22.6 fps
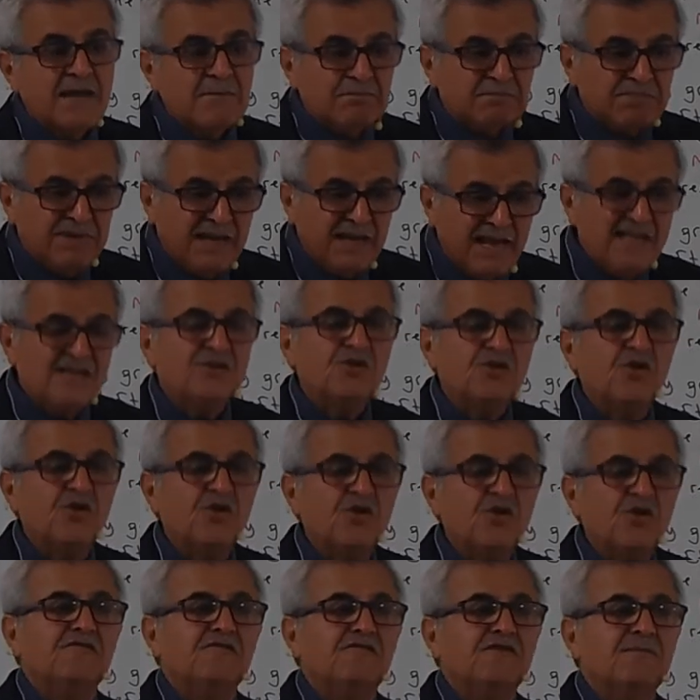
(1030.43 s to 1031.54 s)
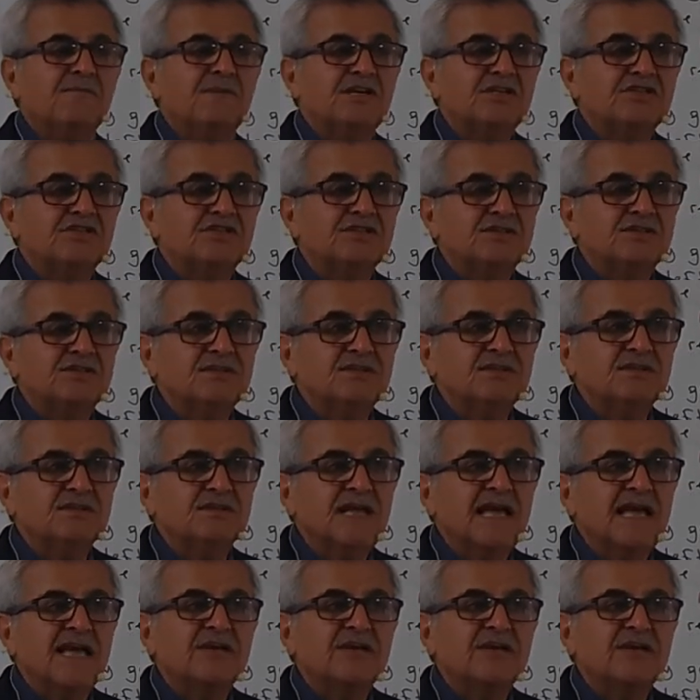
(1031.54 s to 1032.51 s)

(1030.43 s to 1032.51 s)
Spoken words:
plenty of information, a